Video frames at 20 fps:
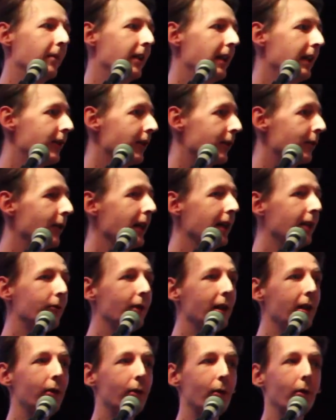is a great
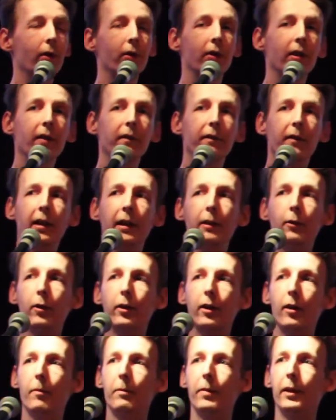resource. If I
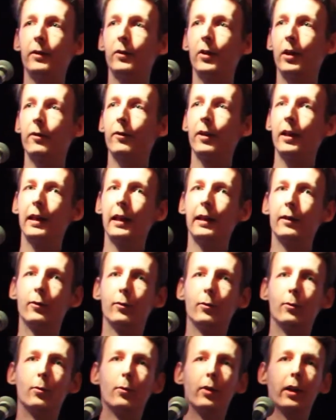hook up a generating
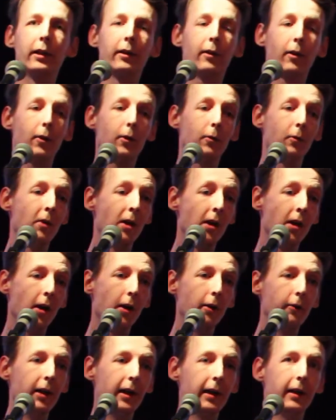tool and go,
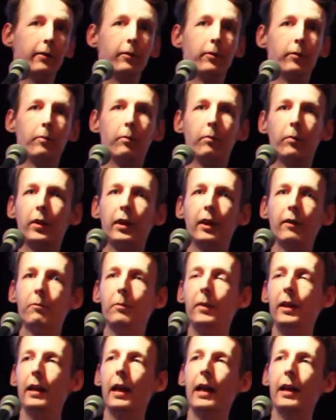all right, give
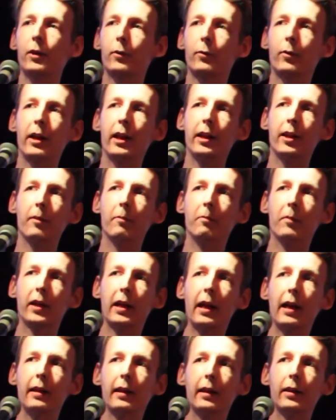me X random
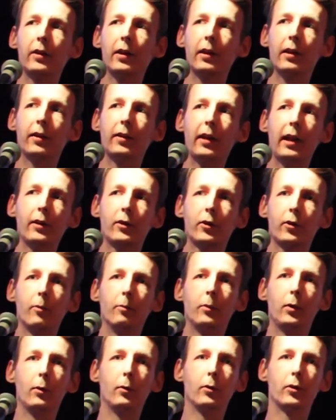mechanics and attach them
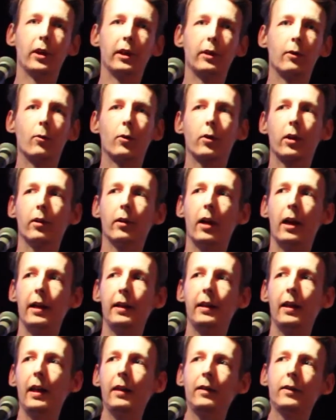to a single
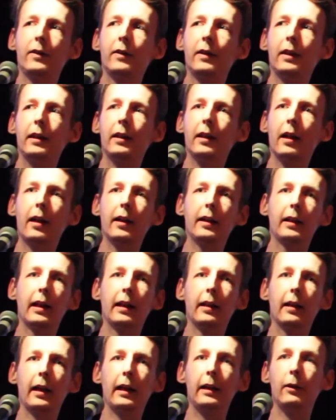entity, I
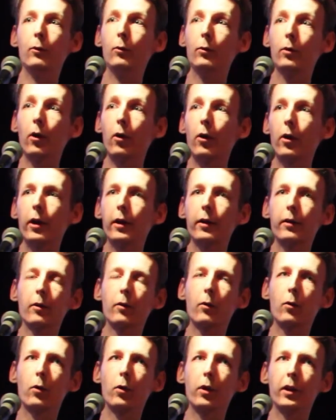get a new card.
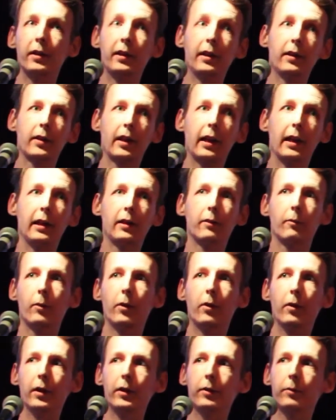Or in this case,
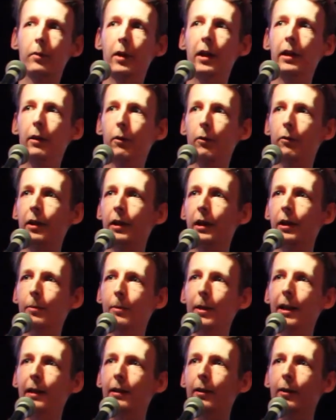well, as I already
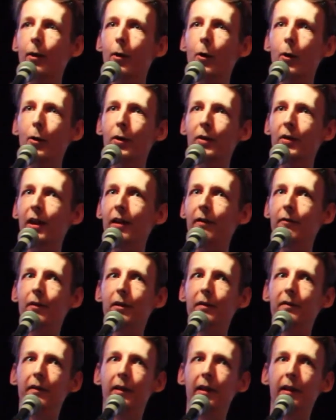explained, the card is
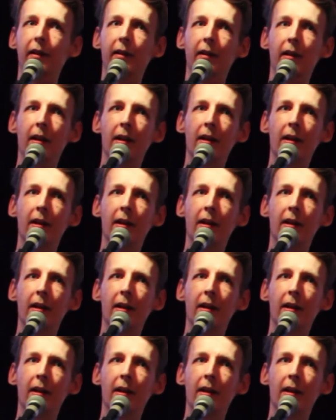everything.